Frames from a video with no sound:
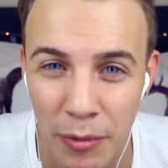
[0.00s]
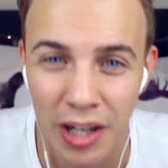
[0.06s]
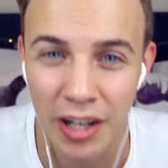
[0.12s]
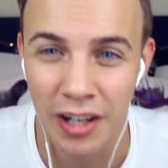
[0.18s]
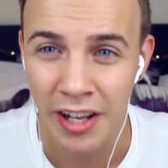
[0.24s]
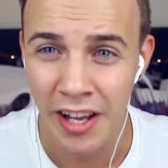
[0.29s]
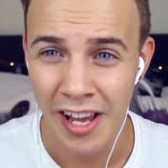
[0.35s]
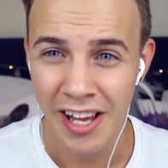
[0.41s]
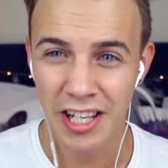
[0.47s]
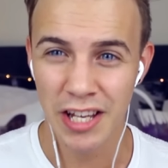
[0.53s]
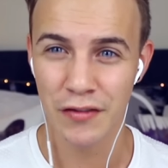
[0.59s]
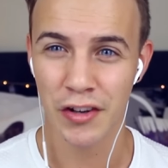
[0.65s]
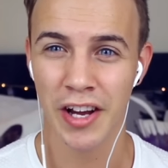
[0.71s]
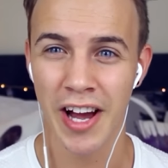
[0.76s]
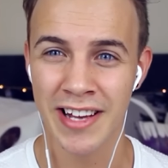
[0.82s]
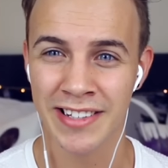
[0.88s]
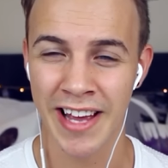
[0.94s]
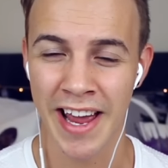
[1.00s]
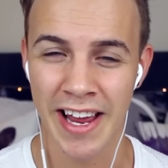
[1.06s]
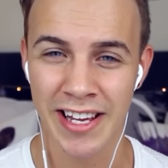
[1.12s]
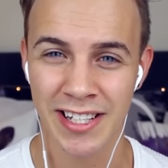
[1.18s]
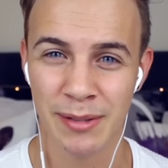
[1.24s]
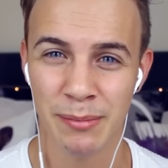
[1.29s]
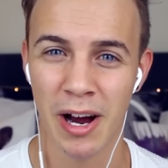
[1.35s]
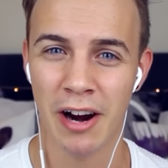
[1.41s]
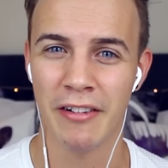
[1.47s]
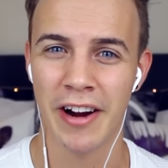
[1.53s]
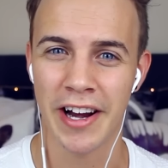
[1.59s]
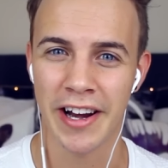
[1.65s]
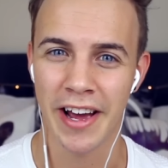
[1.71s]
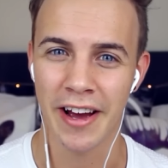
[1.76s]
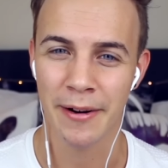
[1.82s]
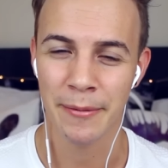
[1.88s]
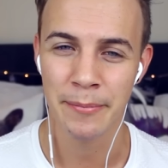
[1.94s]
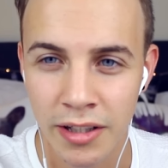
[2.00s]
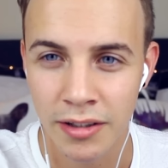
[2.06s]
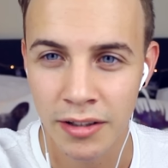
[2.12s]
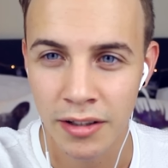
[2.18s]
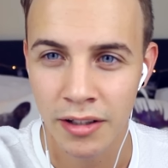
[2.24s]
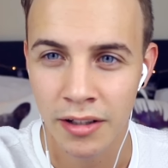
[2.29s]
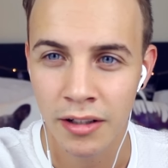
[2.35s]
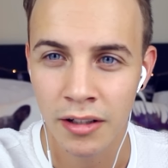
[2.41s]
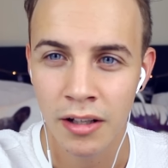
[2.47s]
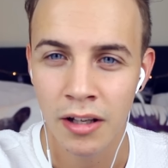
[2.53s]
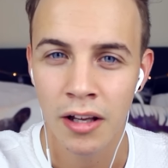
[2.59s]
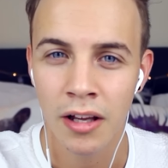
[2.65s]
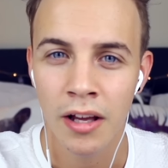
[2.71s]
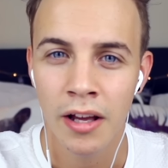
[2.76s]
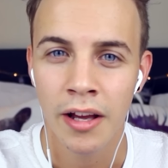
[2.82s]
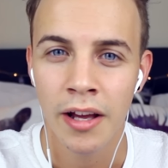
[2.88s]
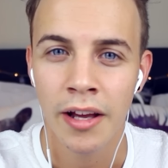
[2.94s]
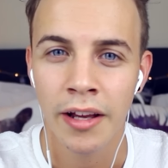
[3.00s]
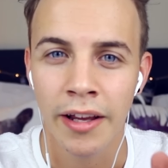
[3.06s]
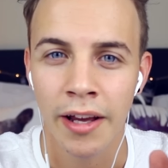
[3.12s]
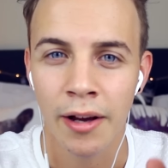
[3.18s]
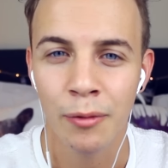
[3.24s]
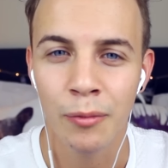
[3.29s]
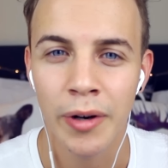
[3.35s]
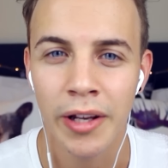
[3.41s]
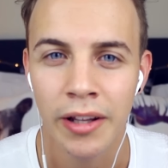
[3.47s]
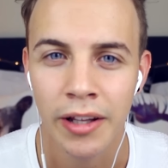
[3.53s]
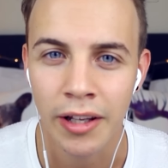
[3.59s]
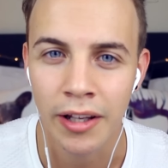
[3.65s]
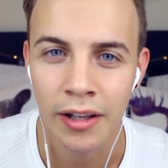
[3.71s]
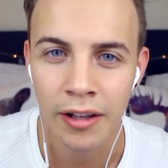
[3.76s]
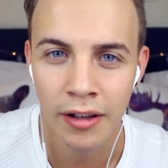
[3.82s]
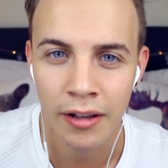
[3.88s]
gonna give you guys ASMR right now. Just gonna get really